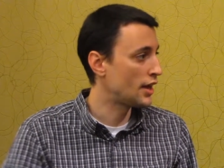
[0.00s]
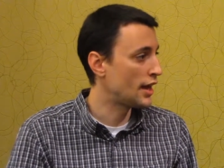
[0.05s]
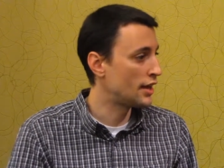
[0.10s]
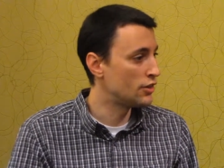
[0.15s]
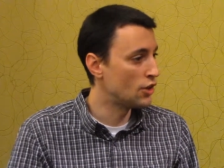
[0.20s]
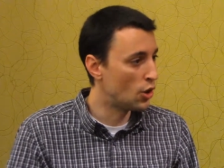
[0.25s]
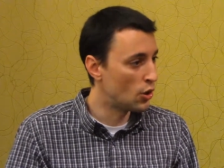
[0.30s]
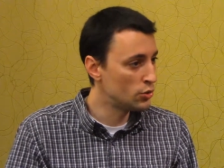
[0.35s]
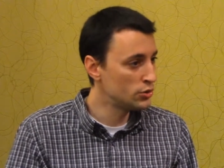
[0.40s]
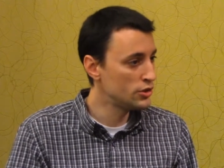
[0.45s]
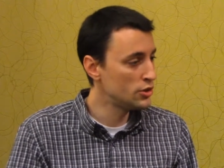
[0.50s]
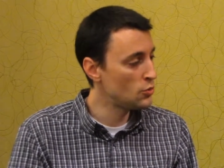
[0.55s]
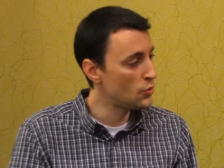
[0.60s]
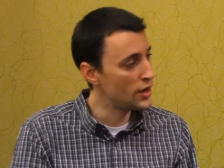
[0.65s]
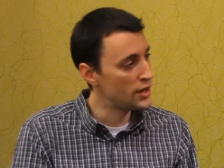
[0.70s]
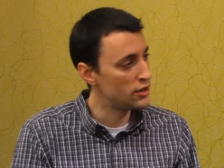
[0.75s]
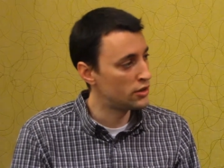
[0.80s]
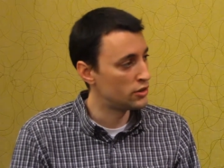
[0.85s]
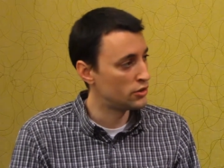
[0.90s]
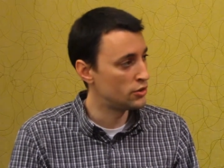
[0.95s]
And the only
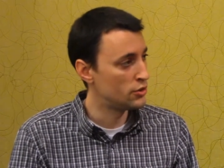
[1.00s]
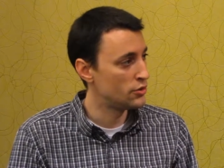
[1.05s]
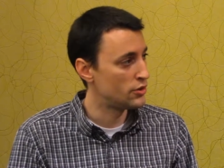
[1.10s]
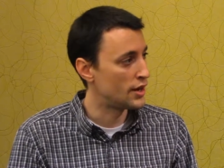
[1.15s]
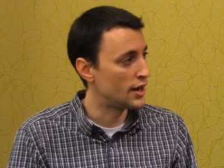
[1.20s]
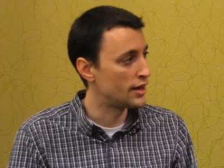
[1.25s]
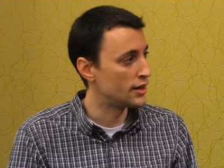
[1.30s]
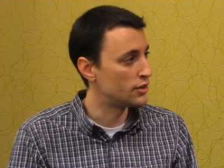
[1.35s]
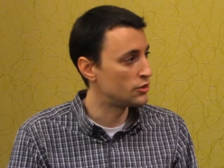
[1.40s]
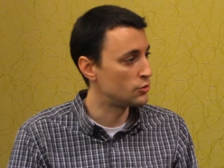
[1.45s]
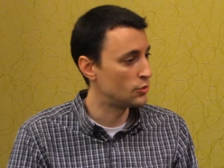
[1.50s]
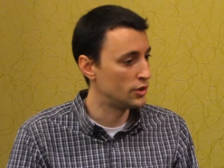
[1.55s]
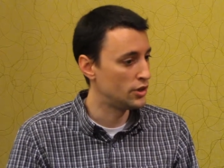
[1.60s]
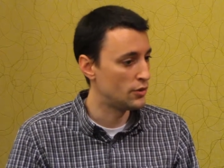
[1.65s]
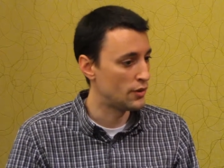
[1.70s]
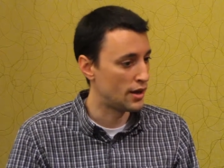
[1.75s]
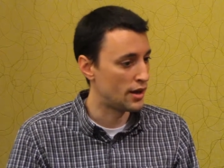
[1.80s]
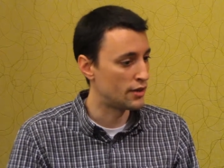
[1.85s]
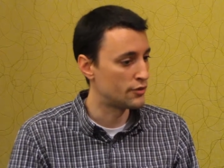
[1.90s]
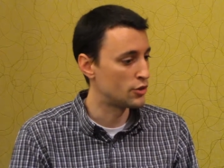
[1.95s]
way you can do that is when
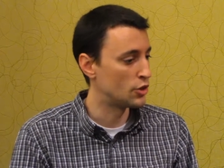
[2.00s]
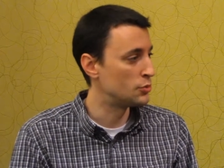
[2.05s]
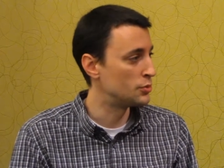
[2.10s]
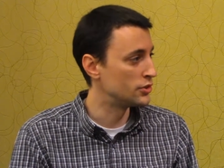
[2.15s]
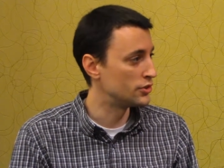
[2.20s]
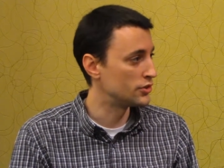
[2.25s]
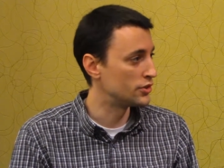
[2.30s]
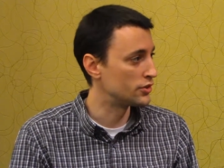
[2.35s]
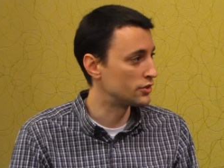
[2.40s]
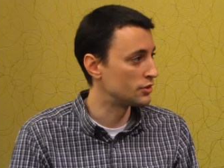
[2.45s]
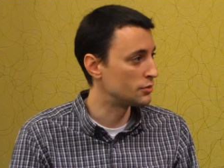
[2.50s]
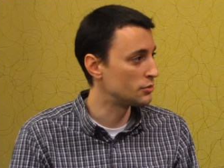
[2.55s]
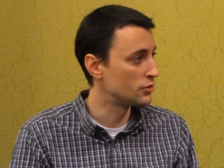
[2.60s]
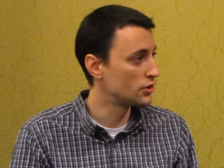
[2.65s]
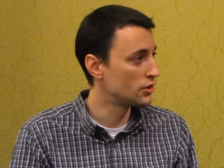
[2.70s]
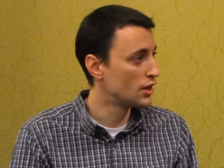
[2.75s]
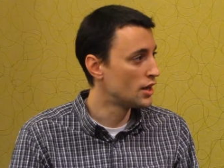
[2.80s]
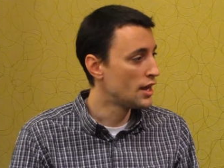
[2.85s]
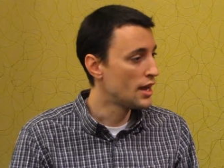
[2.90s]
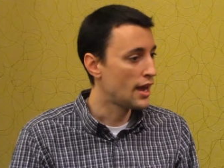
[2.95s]
you have open systems.